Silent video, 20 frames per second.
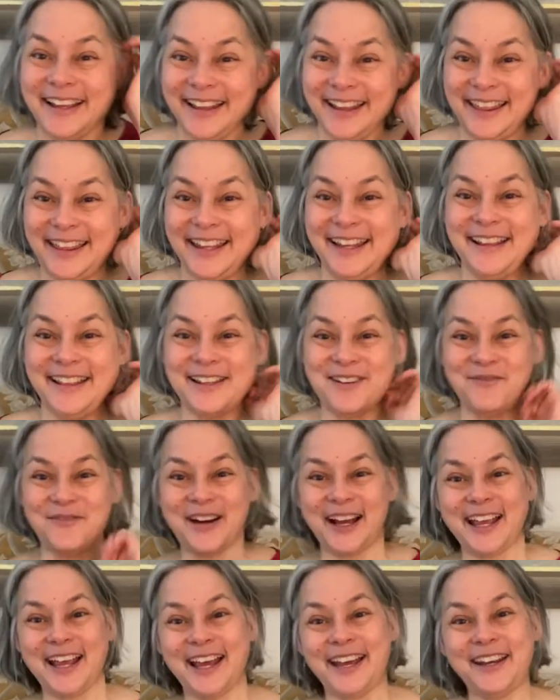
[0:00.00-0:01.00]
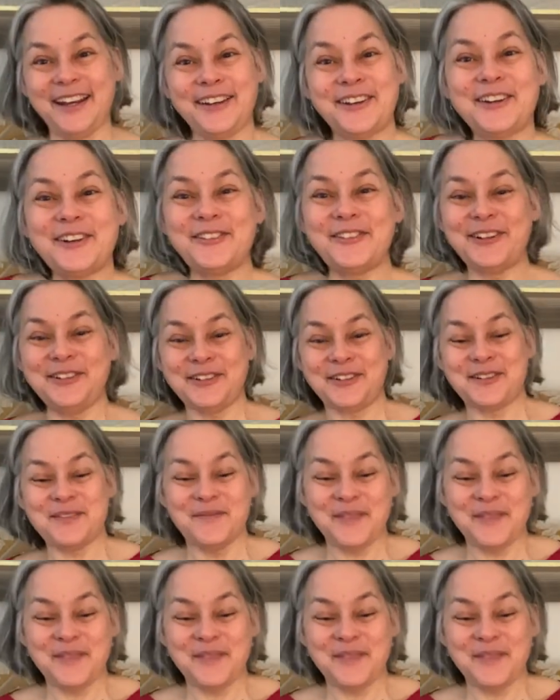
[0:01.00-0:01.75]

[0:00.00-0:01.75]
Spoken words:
thing that my editor wrote to